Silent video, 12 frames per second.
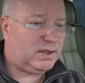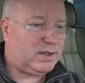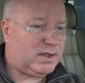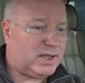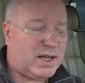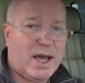
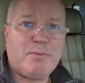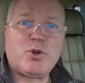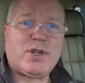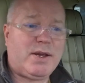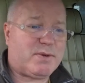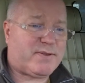The
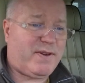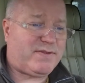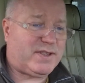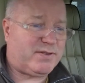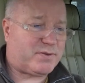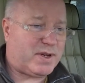MOT was
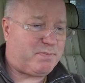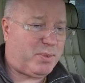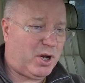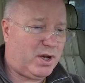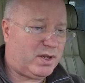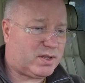
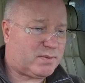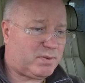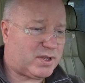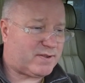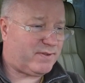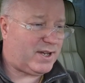£53
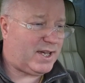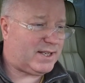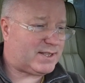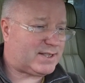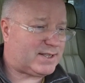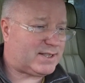plus
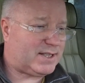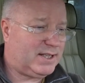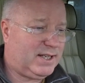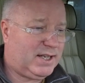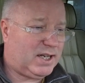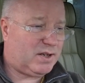VAT.
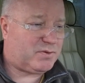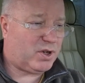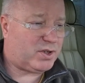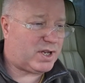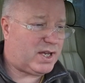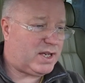I've
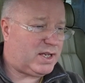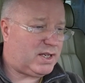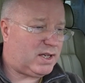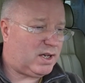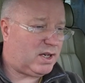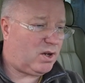got
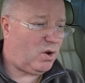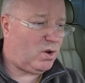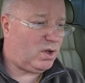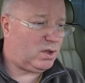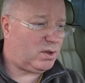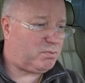a
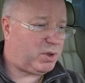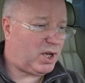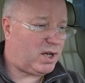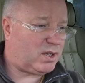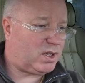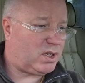oil
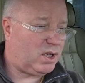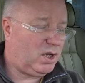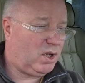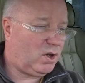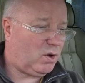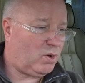plug,
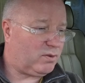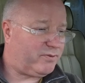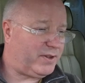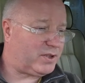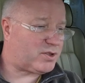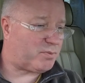oil
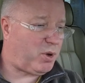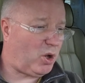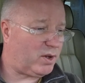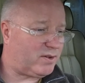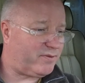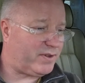filter,
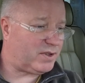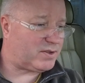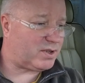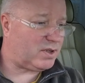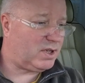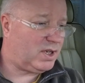pollen
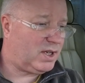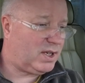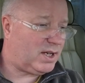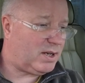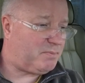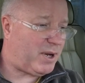filter,
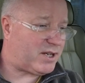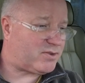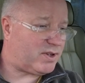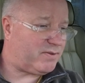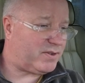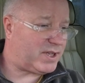a
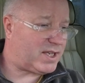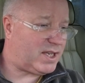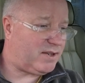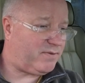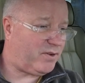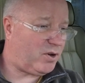battery for the
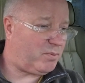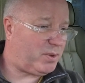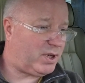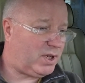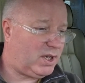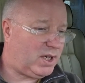key
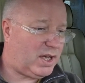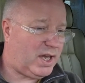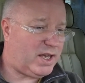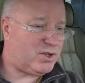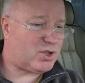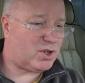fob,
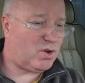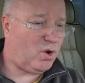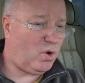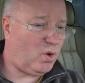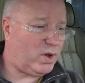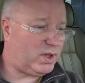engine
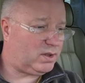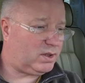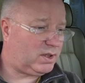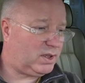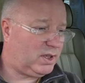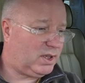
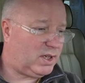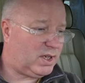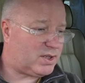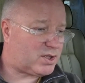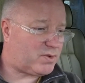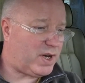oil,
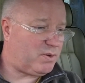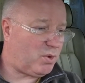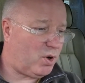screen